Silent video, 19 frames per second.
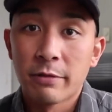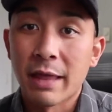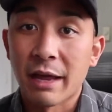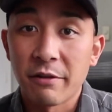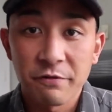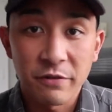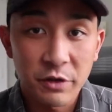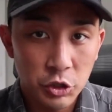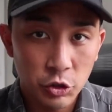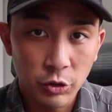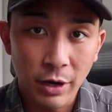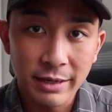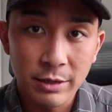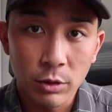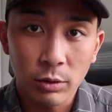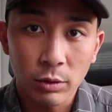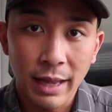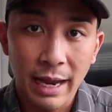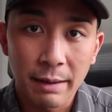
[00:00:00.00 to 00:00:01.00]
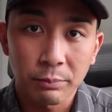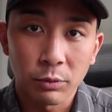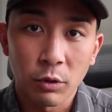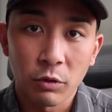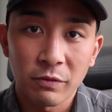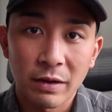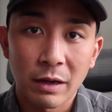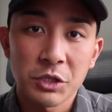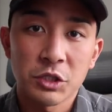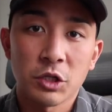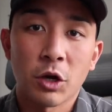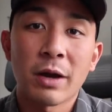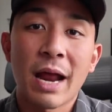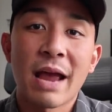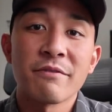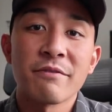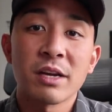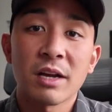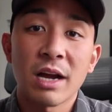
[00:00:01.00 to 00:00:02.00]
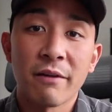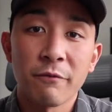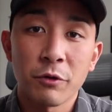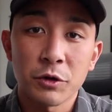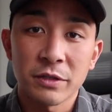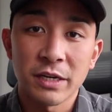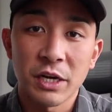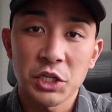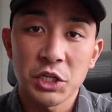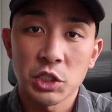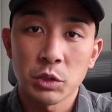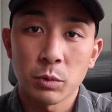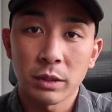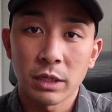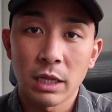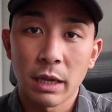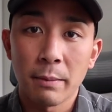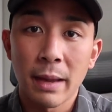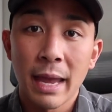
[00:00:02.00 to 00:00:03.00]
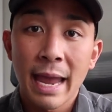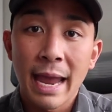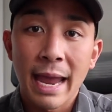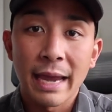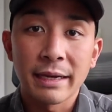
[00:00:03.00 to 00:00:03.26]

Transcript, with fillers: that fit your ideal client profile, start having conversations with them